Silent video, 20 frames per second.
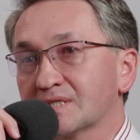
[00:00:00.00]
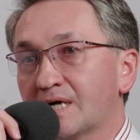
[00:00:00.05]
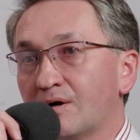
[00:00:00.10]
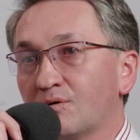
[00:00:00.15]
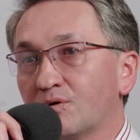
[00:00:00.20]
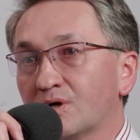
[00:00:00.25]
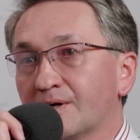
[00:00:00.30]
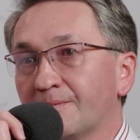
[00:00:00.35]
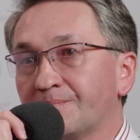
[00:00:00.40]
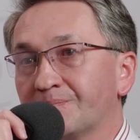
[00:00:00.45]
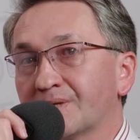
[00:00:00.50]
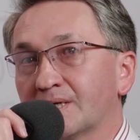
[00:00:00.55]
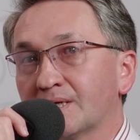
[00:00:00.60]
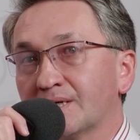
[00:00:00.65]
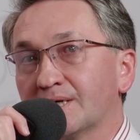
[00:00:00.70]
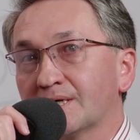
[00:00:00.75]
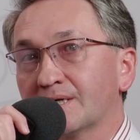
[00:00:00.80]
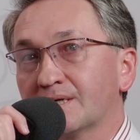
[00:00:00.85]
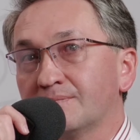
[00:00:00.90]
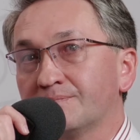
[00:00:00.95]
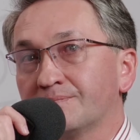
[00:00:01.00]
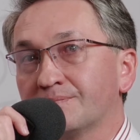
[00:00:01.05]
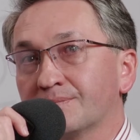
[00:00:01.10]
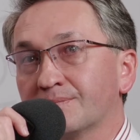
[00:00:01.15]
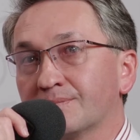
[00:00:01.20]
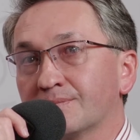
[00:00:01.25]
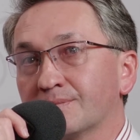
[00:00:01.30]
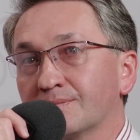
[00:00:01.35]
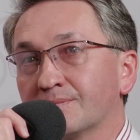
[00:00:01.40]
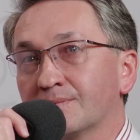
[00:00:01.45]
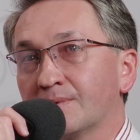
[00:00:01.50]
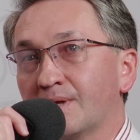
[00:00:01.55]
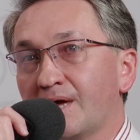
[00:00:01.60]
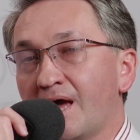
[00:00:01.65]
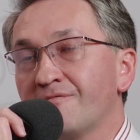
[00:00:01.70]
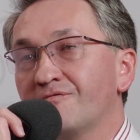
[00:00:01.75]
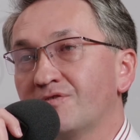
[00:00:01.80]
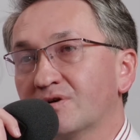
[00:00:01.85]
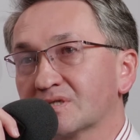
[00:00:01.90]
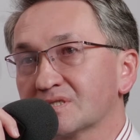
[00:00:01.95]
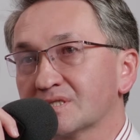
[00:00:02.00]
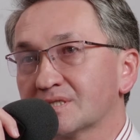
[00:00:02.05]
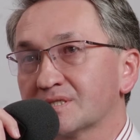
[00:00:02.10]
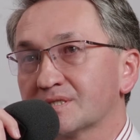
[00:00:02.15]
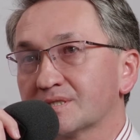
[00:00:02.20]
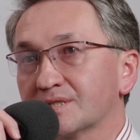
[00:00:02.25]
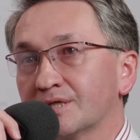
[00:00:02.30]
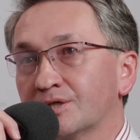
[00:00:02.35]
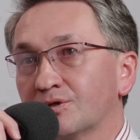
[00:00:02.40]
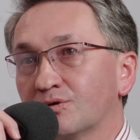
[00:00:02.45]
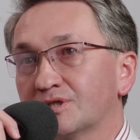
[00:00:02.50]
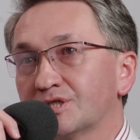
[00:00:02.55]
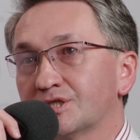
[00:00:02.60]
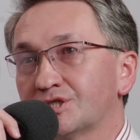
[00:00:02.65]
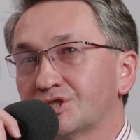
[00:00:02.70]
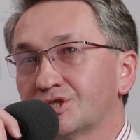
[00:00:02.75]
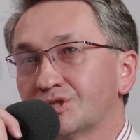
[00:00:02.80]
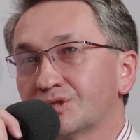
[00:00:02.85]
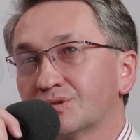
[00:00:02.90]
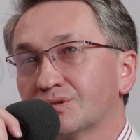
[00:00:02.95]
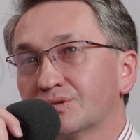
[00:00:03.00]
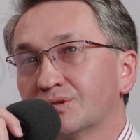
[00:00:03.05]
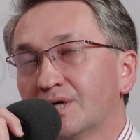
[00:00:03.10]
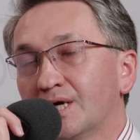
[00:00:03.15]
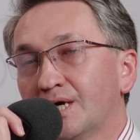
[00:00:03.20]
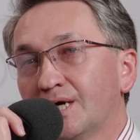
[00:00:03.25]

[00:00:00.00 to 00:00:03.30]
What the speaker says: our efforts in order to